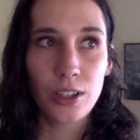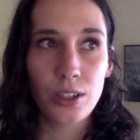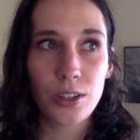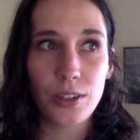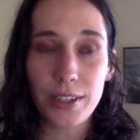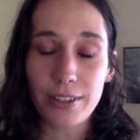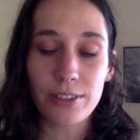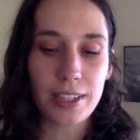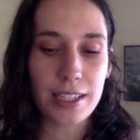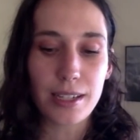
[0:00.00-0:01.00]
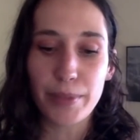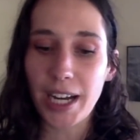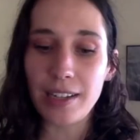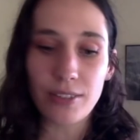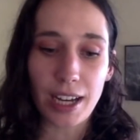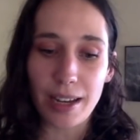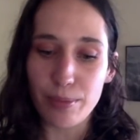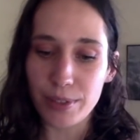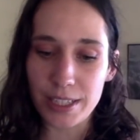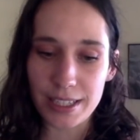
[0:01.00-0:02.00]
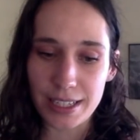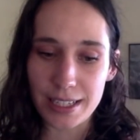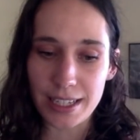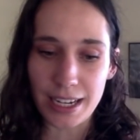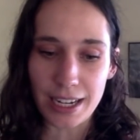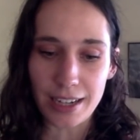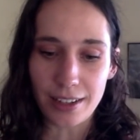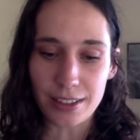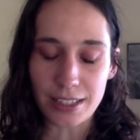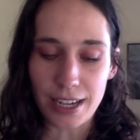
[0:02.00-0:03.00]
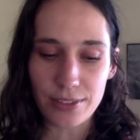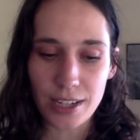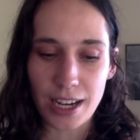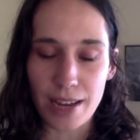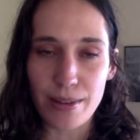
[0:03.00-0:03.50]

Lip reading: you're definitely some kind of a high priestess in another lifetime,